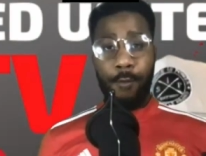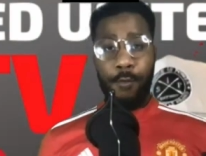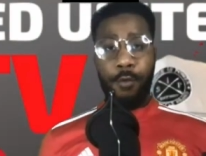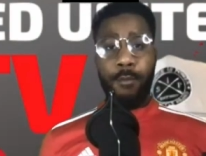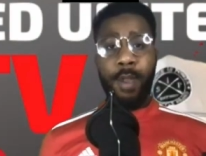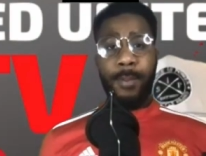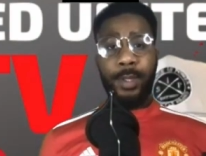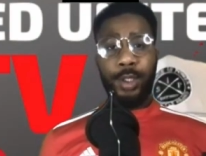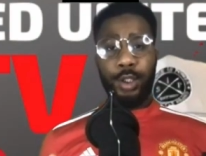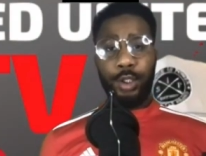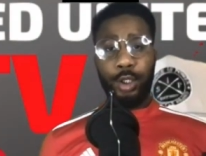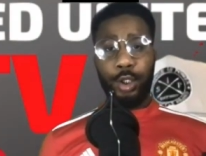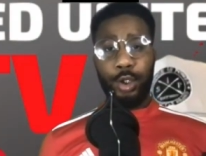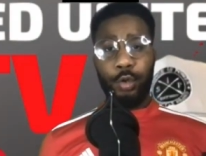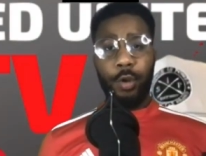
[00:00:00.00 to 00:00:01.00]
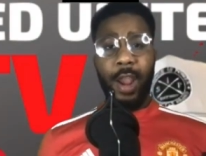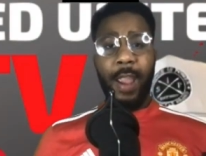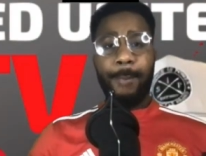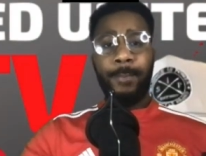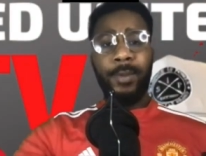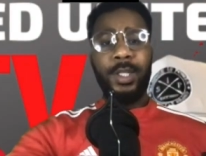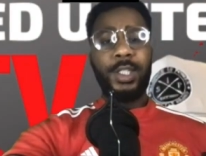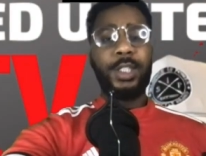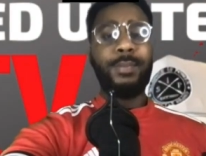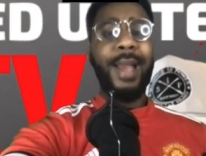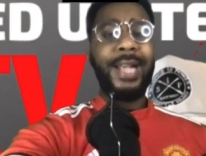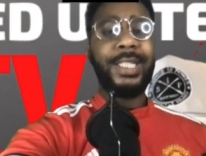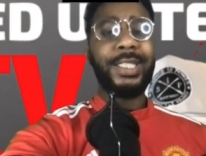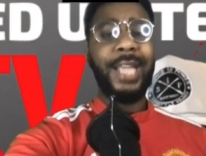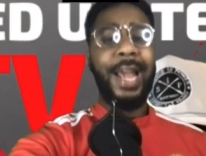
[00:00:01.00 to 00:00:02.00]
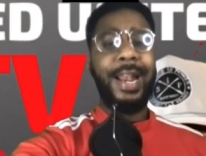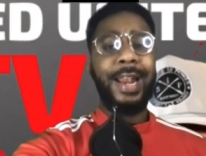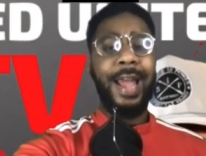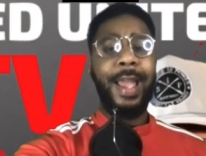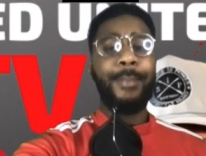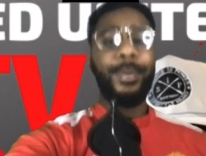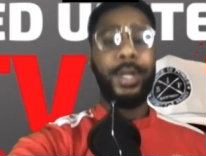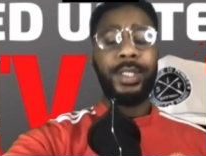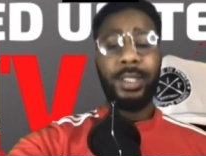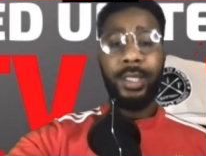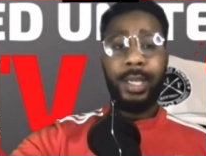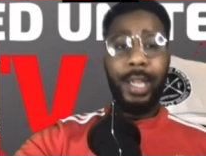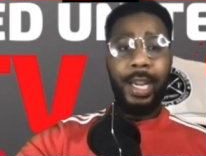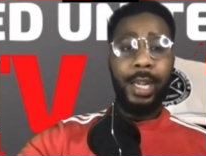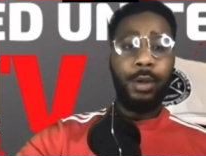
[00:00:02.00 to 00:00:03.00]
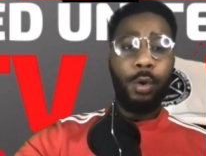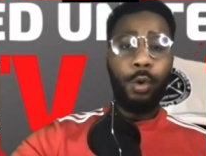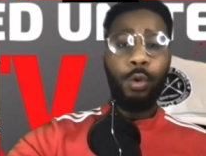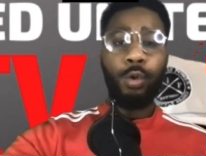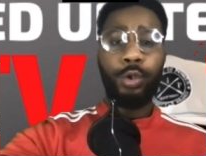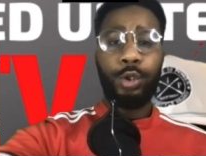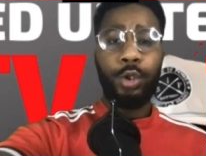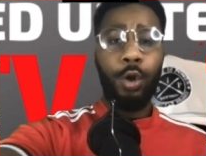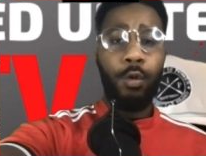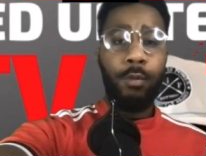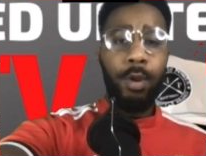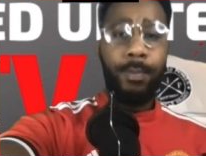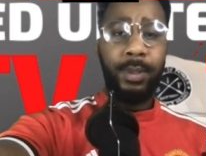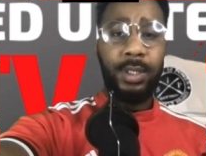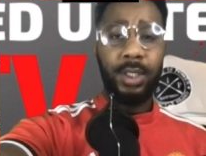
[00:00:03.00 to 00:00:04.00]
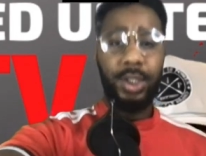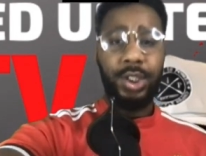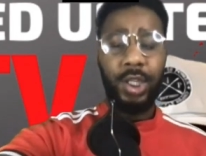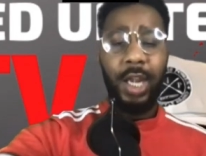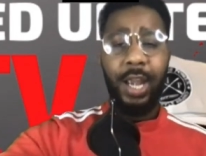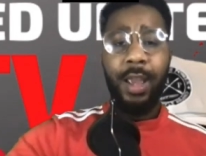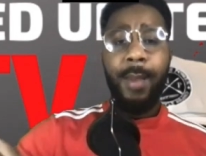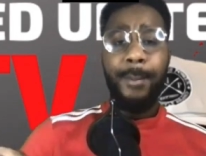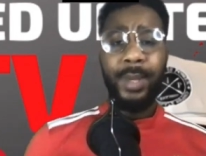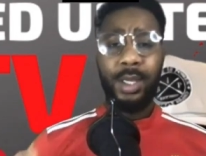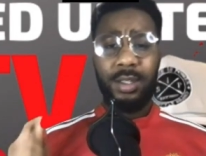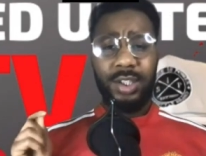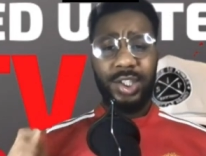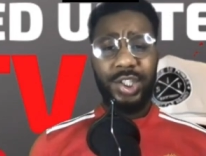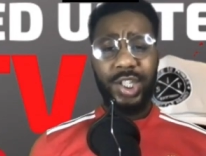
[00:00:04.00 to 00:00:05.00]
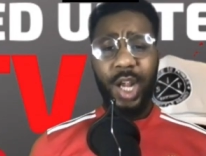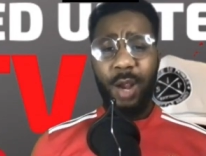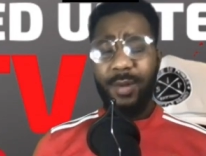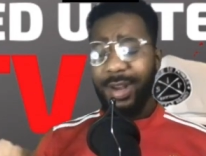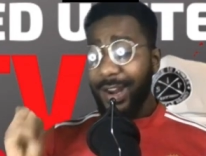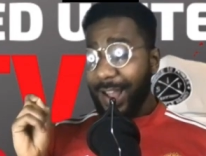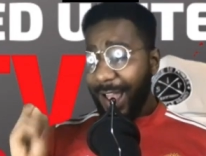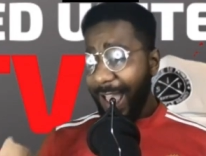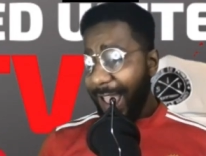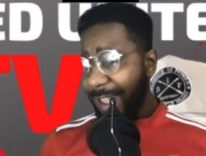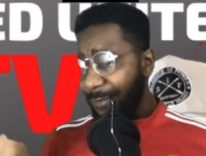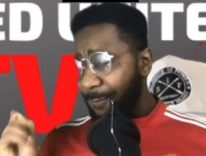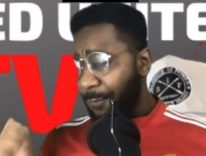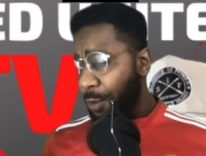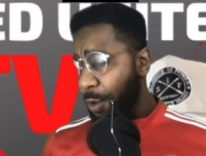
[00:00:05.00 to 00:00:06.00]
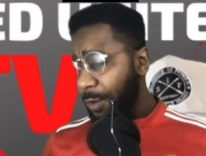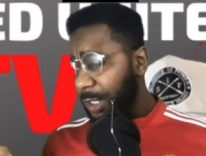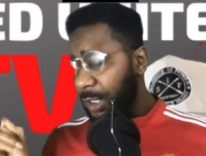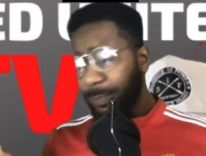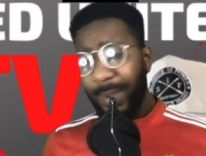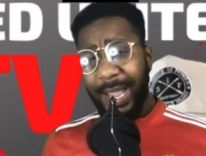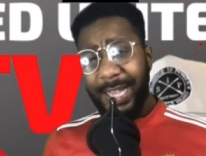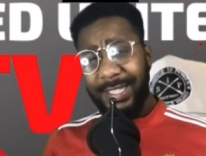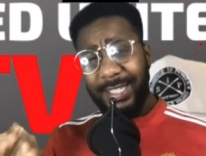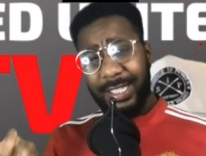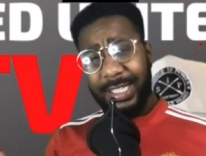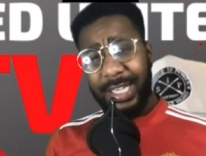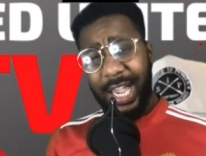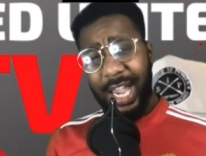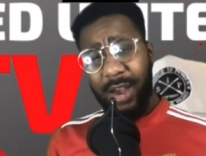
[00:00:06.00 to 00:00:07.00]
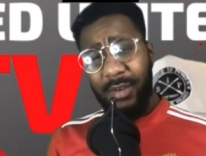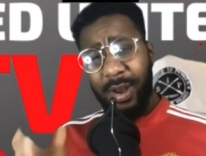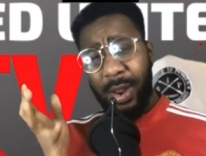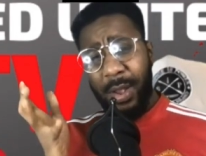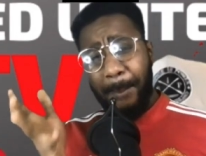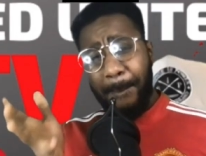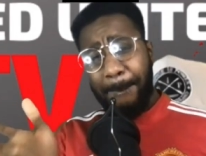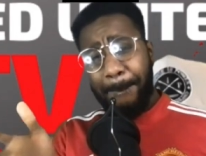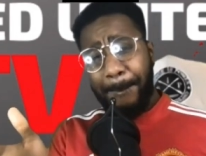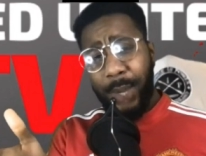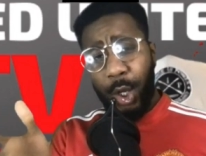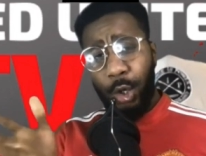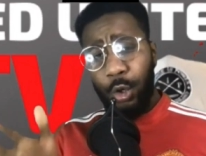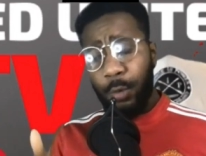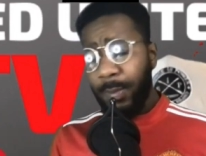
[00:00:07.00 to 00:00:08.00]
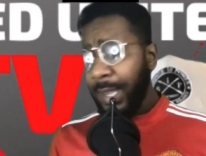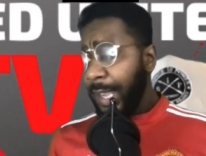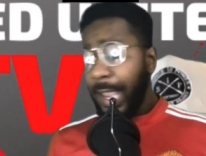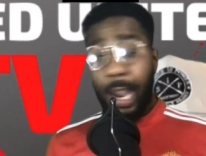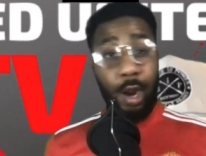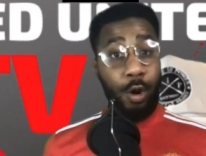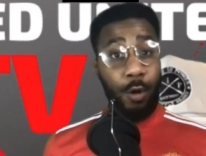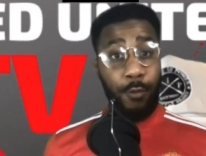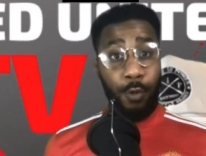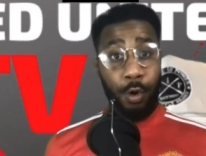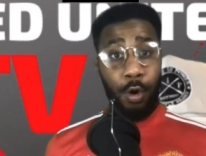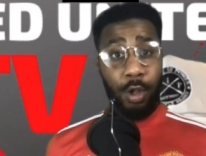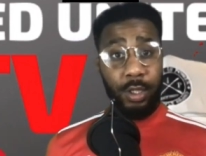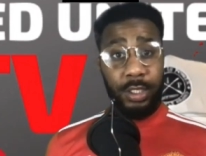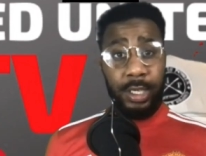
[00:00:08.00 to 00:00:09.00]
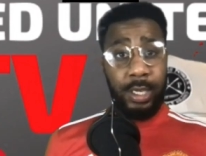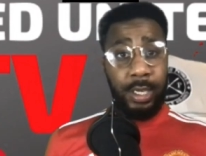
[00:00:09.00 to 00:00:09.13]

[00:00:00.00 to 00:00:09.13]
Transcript: remember to subscribe, smash that like button, and also remember to share, because sharing Ivorian Spice is caring. Boom. And of course,